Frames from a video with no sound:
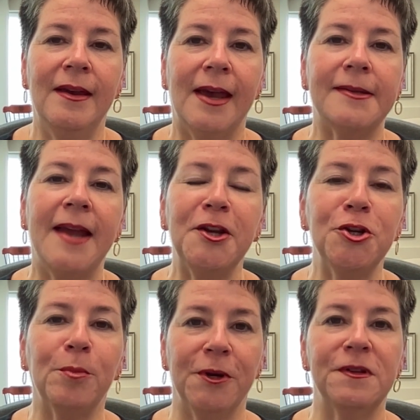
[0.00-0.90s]
As
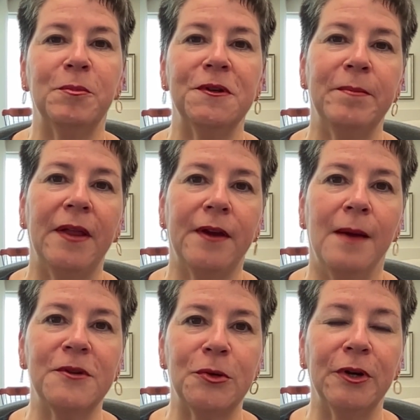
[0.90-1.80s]
National Principals Month
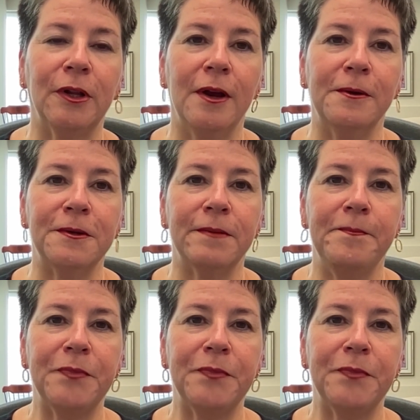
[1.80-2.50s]
comes to a close,